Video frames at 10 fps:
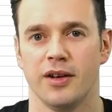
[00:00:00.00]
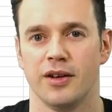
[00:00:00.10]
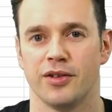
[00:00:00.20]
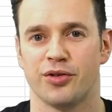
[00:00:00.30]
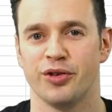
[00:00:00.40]

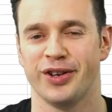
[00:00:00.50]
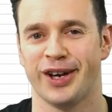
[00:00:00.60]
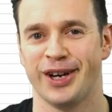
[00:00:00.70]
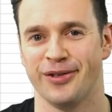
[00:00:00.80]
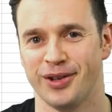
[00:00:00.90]
Storing
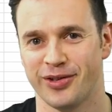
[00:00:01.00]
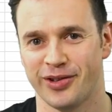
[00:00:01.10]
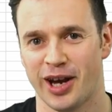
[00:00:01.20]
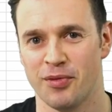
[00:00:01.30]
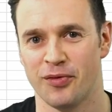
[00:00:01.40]
data in this
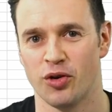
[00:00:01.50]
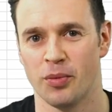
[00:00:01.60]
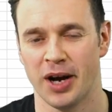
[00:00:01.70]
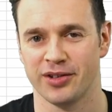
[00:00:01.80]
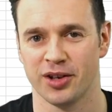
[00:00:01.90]
table
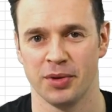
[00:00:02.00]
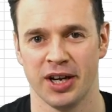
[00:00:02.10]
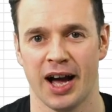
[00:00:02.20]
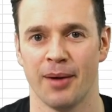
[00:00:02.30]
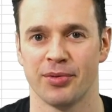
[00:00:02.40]
format is going to be
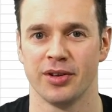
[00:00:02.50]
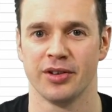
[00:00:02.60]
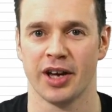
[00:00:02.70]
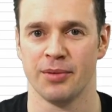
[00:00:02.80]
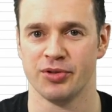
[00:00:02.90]
an
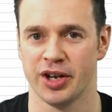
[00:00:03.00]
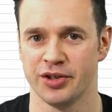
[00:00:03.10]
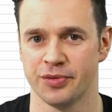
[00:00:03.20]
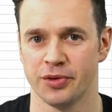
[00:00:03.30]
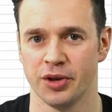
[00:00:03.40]
absolute game
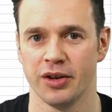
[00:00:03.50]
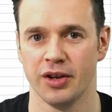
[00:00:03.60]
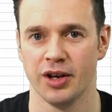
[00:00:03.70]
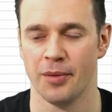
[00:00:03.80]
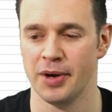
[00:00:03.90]
changer for you.
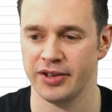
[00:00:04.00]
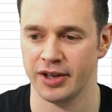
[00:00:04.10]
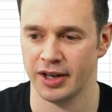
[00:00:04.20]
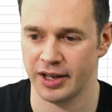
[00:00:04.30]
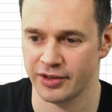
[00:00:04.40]

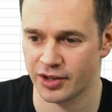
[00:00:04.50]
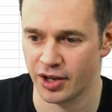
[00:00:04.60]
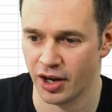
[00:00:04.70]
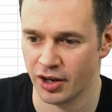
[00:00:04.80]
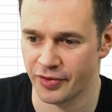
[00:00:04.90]
Immediately, it's
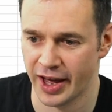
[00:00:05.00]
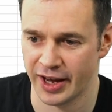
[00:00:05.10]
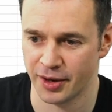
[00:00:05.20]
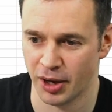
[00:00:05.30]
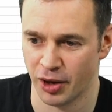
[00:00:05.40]
colored the
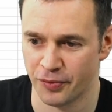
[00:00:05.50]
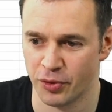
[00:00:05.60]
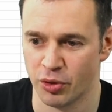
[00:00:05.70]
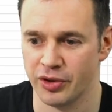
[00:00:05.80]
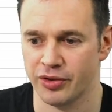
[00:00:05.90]
header bar
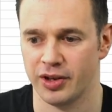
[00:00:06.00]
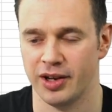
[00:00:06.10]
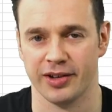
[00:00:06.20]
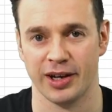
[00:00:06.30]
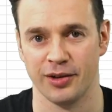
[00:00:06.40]
for us.
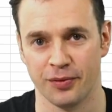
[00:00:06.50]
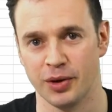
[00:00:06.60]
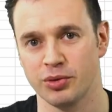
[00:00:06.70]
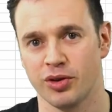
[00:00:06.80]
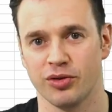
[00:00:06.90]
It's added
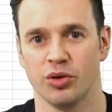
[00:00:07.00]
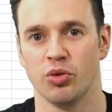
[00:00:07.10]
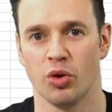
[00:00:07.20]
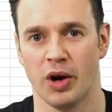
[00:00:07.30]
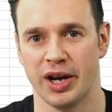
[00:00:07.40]
filters
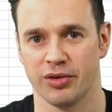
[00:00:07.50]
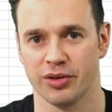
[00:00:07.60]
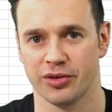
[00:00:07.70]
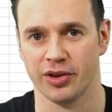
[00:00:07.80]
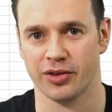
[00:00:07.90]
all the way
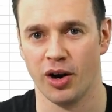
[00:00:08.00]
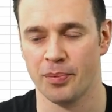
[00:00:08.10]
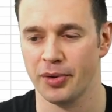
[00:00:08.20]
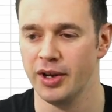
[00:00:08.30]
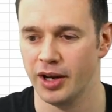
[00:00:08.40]
across the
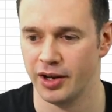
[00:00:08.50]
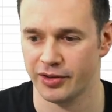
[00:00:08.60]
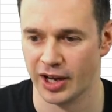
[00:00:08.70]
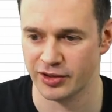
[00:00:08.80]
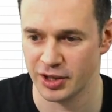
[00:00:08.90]
top, and
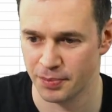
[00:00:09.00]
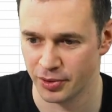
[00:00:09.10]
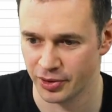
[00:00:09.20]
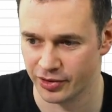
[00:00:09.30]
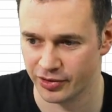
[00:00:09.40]
it's actually
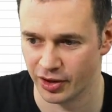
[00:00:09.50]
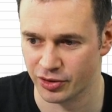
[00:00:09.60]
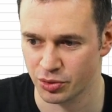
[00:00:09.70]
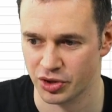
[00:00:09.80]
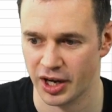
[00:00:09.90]
put this
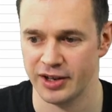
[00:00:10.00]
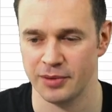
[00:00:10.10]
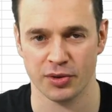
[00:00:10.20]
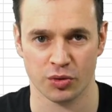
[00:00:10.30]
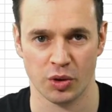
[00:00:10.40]
subtle shade
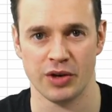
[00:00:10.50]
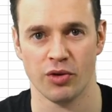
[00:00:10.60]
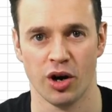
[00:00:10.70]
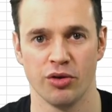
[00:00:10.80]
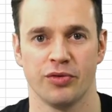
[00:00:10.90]
in between
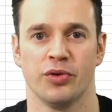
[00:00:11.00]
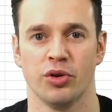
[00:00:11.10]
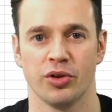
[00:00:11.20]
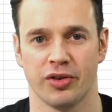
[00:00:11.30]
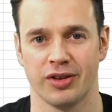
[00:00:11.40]
rows
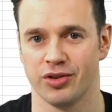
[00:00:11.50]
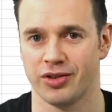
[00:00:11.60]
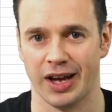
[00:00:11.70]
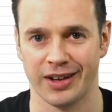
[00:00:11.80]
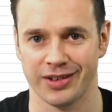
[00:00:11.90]
for us
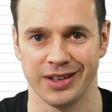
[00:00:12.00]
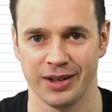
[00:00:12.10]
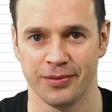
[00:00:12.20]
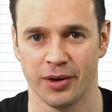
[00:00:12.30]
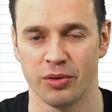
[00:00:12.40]
just as a
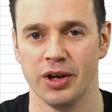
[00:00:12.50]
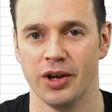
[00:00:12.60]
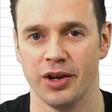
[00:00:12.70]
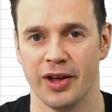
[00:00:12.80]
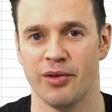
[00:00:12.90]
default.
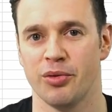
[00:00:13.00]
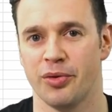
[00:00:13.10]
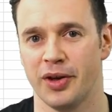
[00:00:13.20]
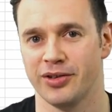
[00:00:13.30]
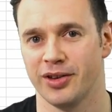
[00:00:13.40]
They're all
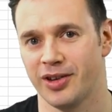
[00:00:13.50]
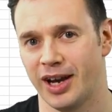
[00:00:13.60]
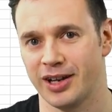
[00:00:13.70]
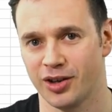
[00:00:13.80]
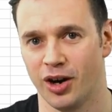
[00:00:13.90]
things that
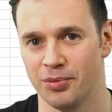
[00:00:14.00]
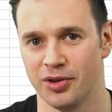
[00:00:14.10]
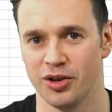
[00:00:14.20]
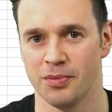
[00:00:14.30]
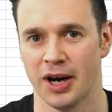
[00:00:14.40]
take time
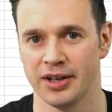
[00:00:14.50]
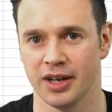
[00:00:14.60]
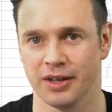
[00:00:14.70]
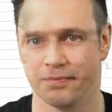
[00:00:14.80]
to do manually.